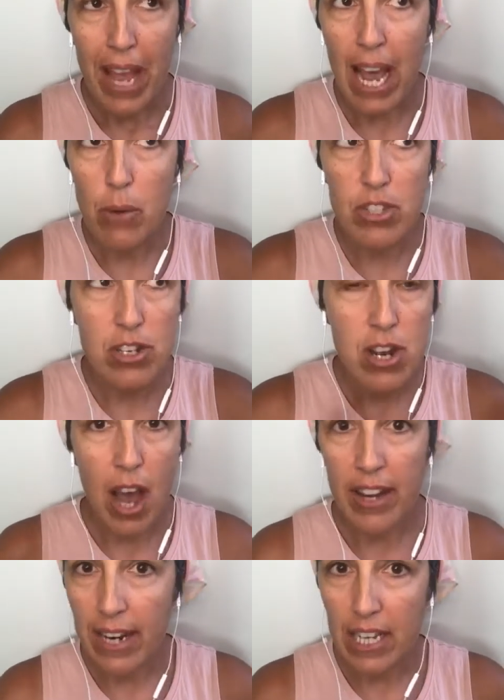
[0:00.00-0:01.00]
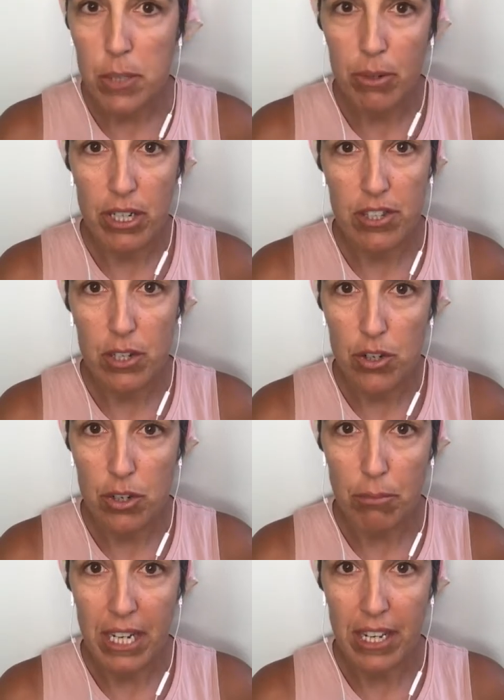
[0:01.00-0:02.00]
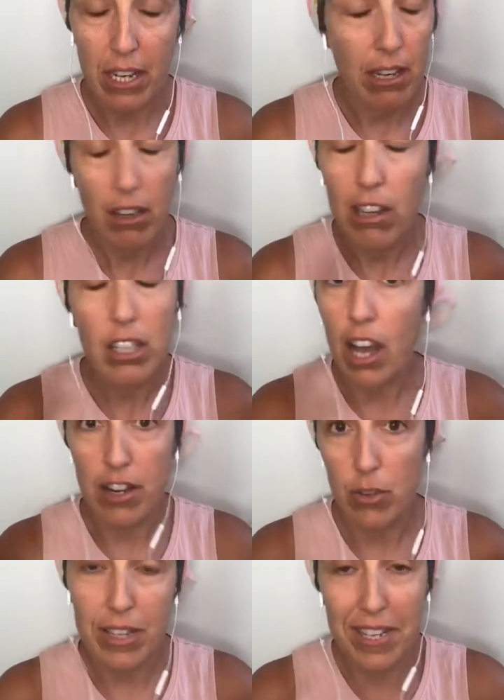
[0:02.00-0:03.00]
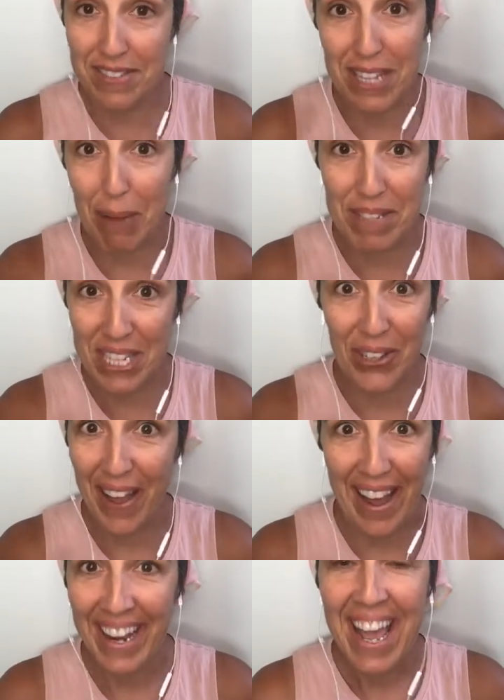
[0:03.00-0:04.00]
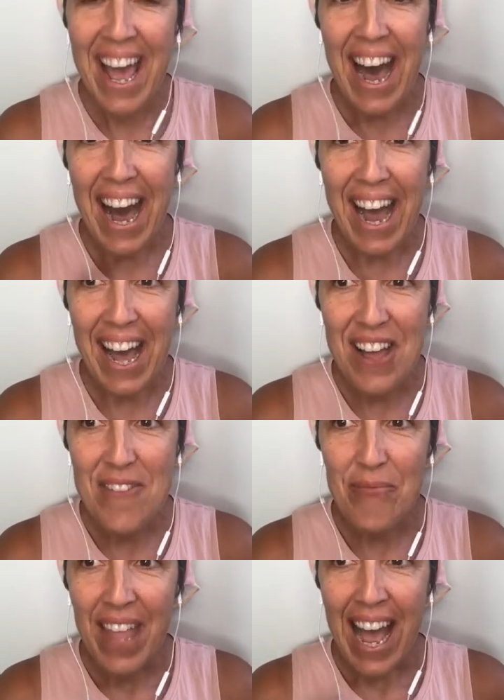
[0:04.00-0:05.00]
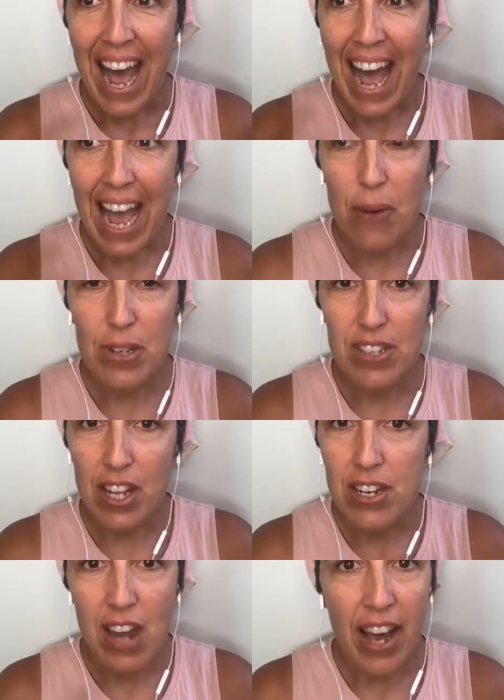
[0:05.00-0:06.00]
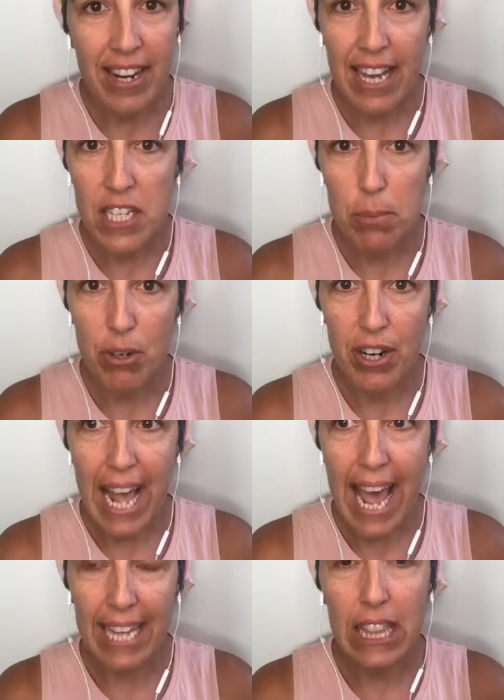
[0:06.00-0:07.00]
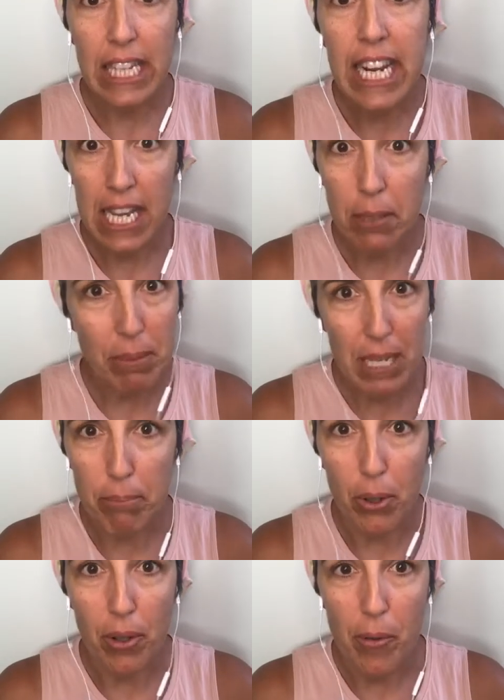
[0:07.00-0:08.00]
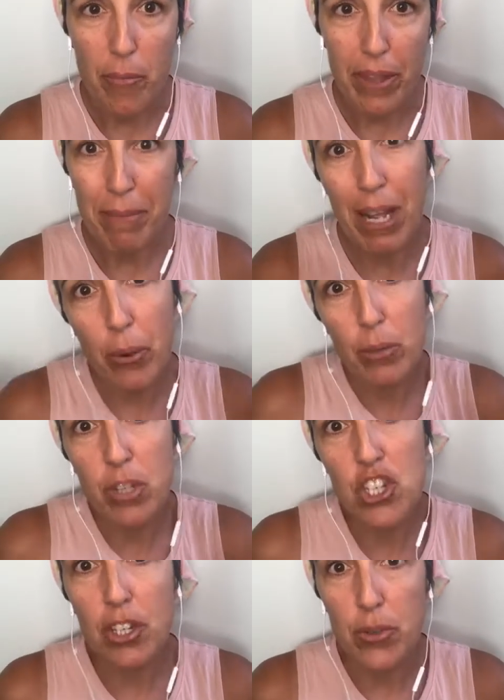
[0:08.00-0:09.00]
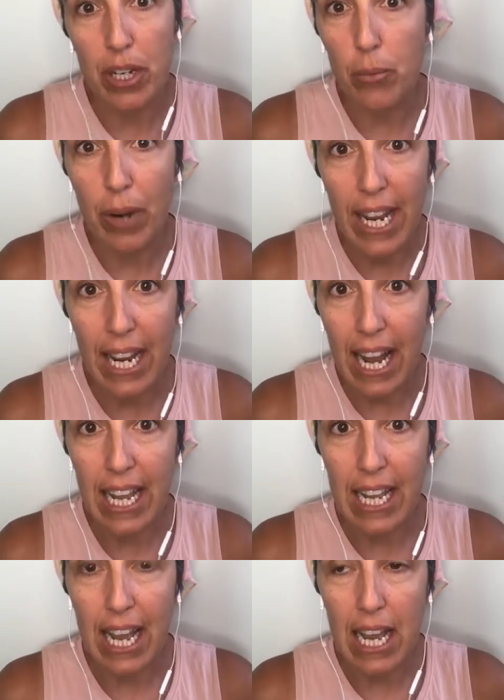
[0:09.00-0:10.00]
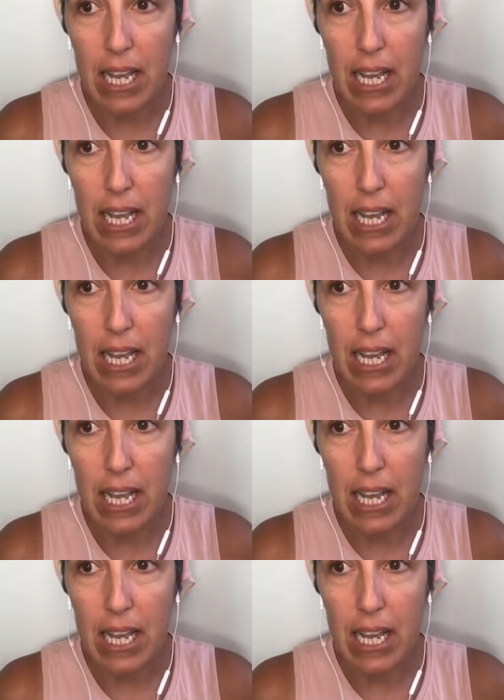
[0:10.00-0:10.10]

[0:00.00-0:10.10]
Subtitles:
I was not an expert at social media. God knows I'm still not. I was not an expert at leading people. I mean, I work with children, right? I